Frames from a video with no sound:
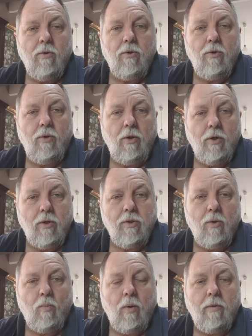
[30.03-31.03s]
units
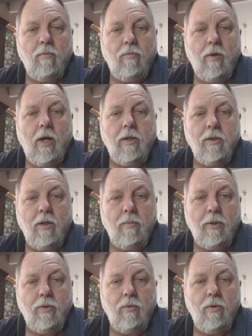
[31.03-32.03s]
on one phase. So it'll
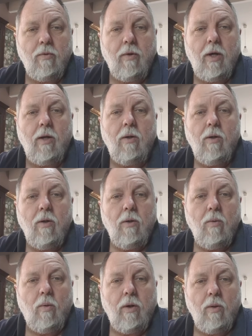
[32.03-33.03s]
be two on the red,
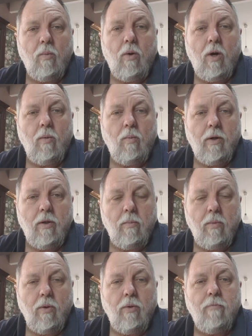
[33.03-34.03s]
one on the white, one on the
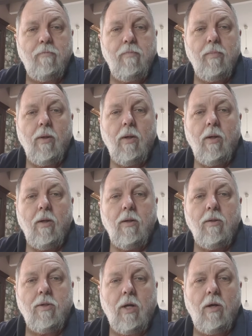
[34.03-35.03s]
blue.
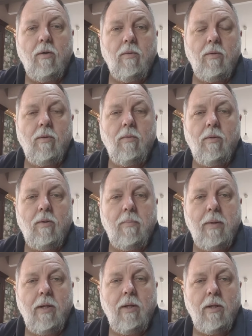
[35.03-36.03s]
So
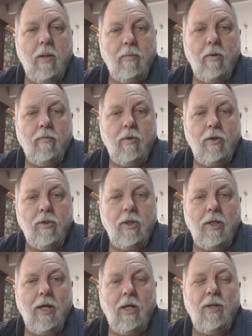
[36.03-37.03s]
depending on the number of units
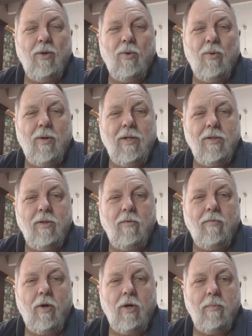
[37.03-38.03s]
you get, you'll always
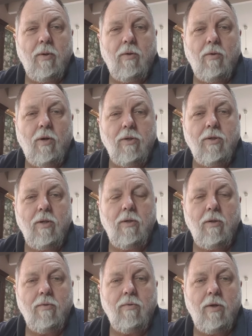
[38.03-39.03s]
divide them across
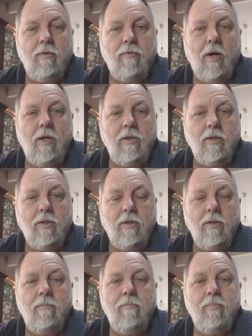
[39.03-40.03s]
the three phases.